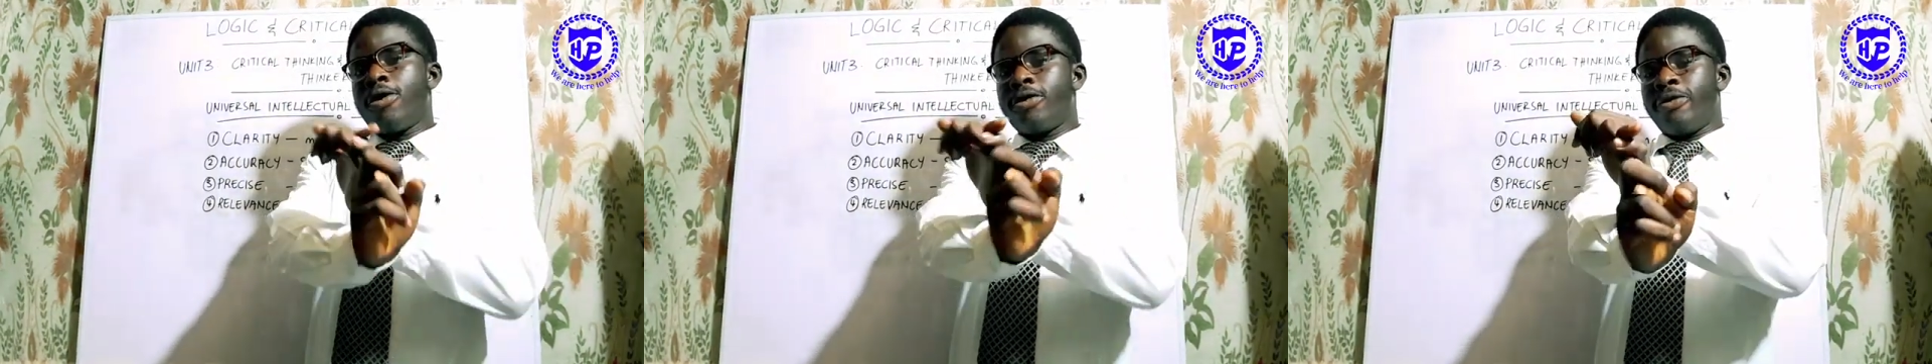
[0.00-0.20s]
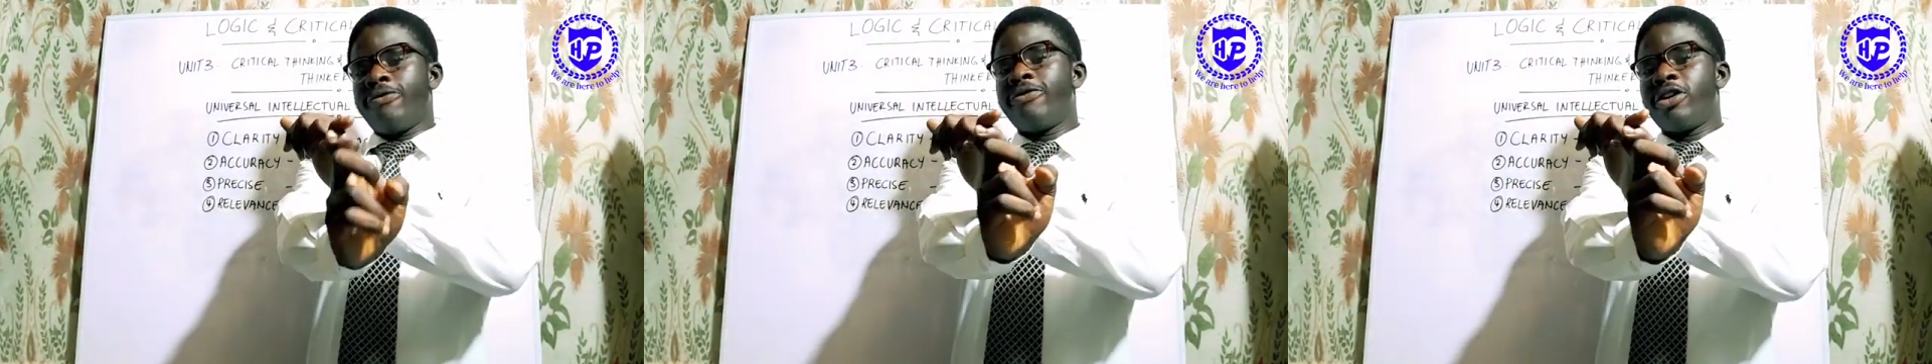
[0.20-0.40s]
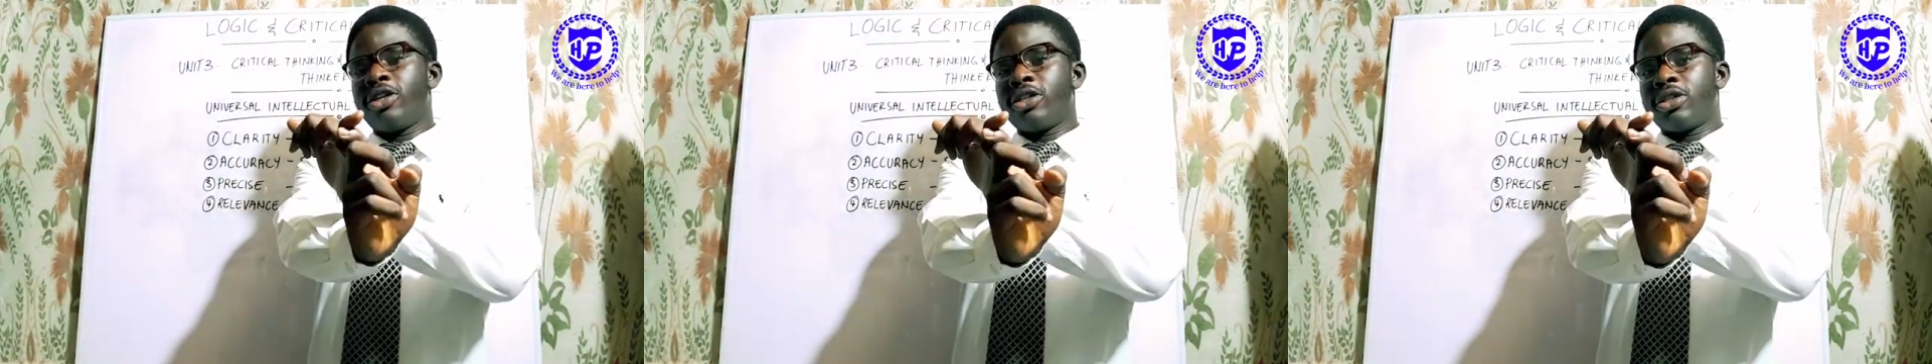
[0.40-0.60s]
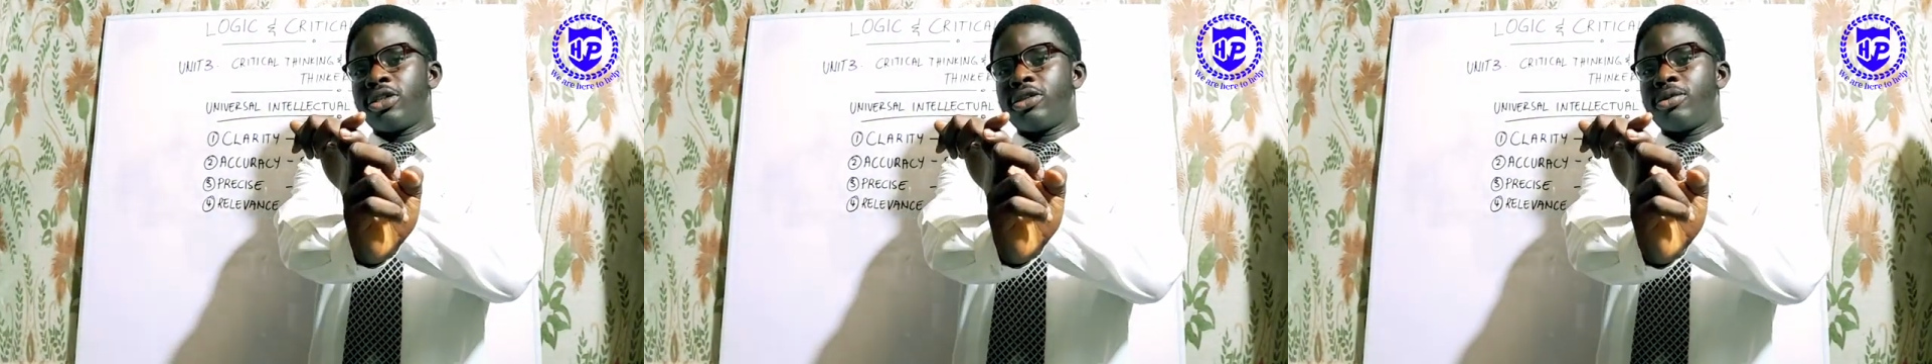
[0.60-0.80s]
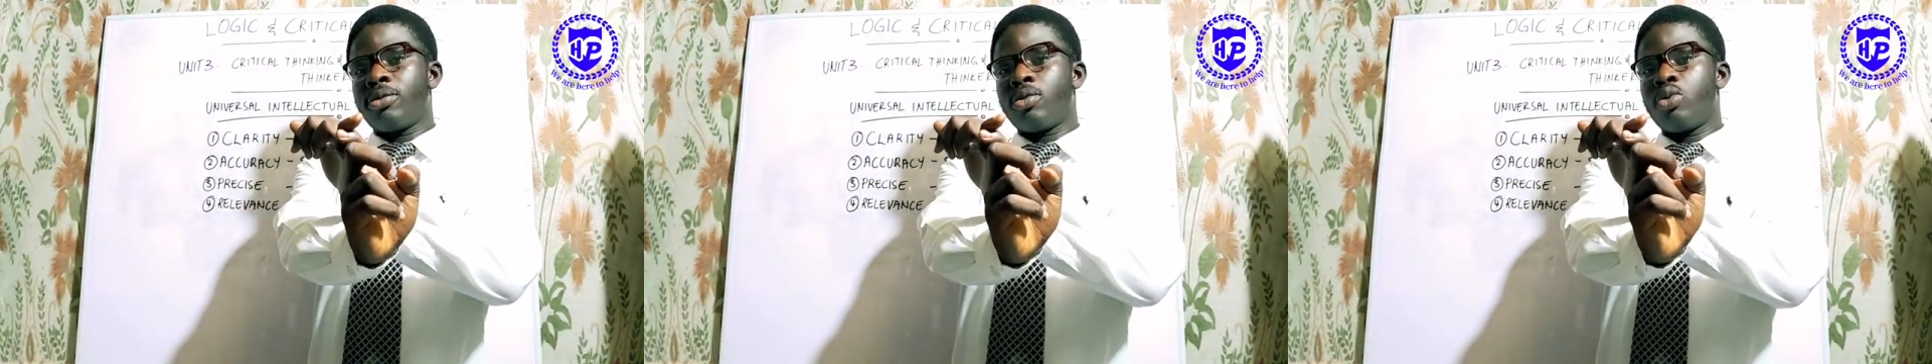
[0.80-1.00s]
the
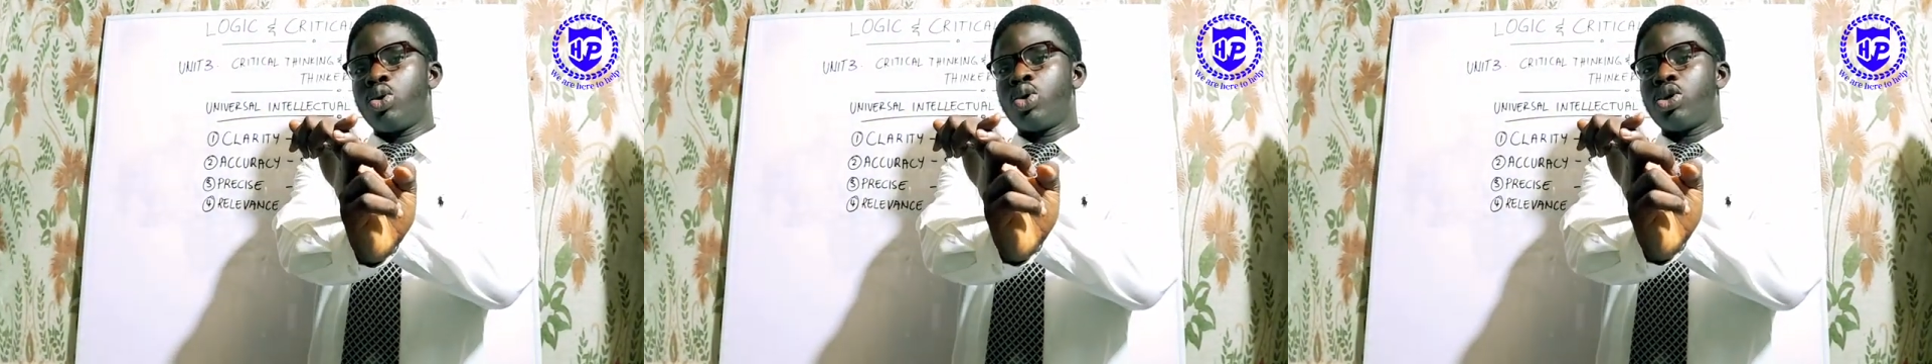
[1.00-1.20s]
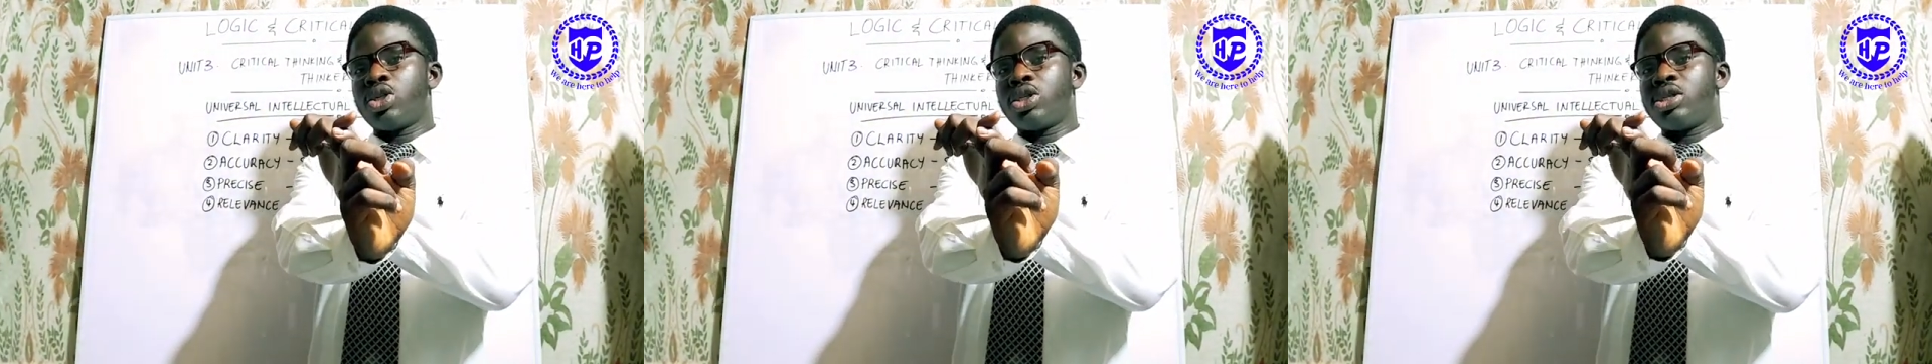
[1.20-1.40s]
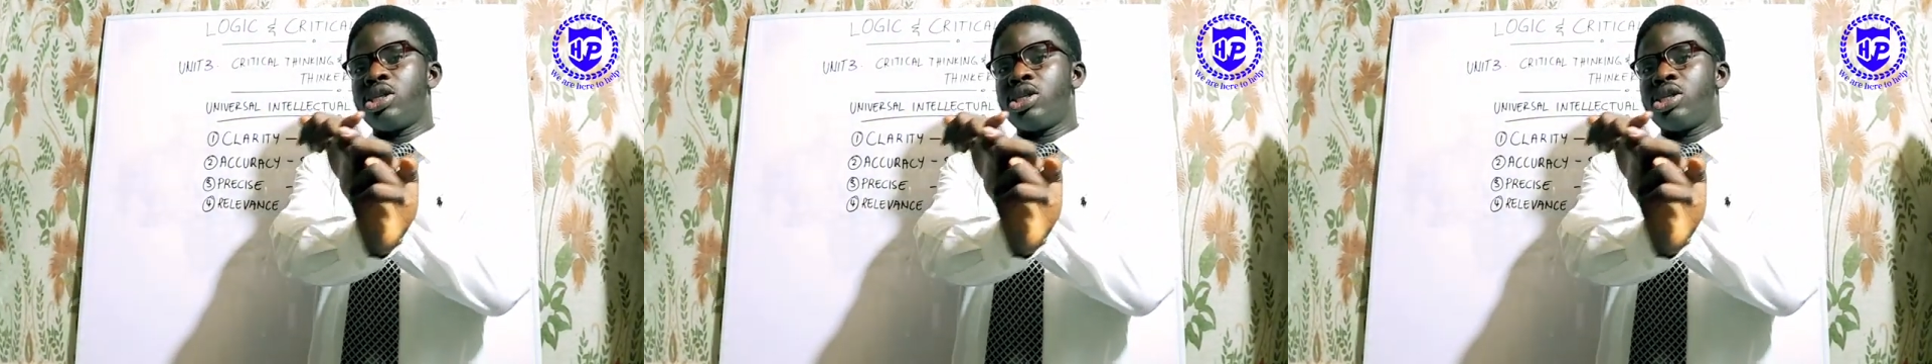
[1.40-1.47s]
first, which was